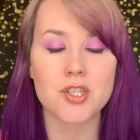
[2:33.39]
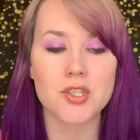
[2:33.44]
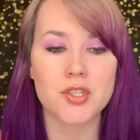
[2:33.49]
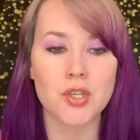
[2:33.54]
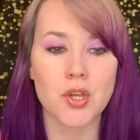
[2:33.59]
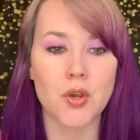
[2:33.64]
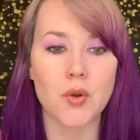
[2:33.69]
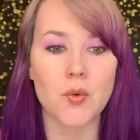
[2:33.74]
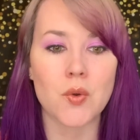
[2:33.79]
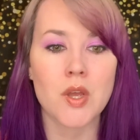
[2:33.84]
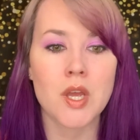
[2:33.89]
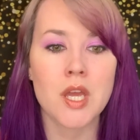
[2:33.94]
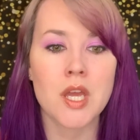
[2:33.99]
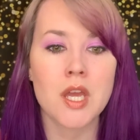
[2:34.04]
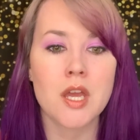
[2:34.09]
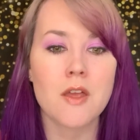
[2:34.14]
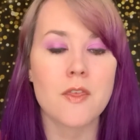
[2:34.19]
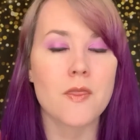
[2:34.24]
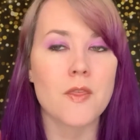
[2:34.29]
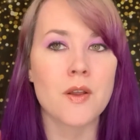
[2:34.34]
So
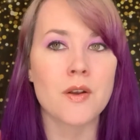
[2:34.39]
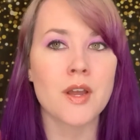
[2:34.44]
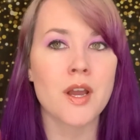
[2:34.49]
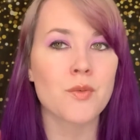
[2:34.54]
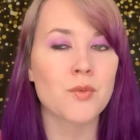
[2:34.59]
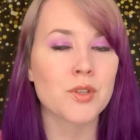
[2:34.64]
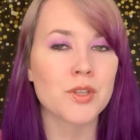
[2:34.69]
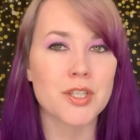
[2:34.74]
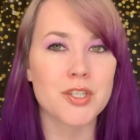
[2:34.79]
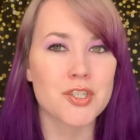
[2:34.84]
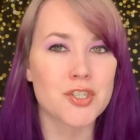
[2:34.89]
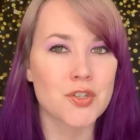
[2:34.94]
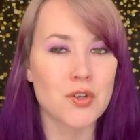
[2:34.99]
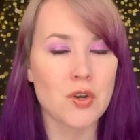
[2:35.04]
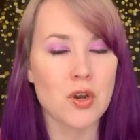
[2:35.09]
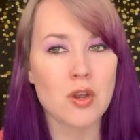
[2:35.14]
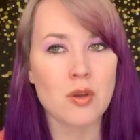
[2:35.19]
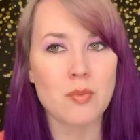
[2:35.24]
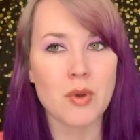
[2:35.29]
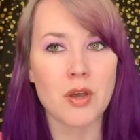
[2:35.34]
they're not really
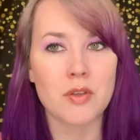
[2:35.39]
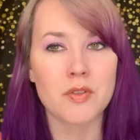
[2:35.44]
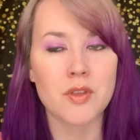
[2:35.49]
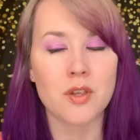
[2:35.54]
sure about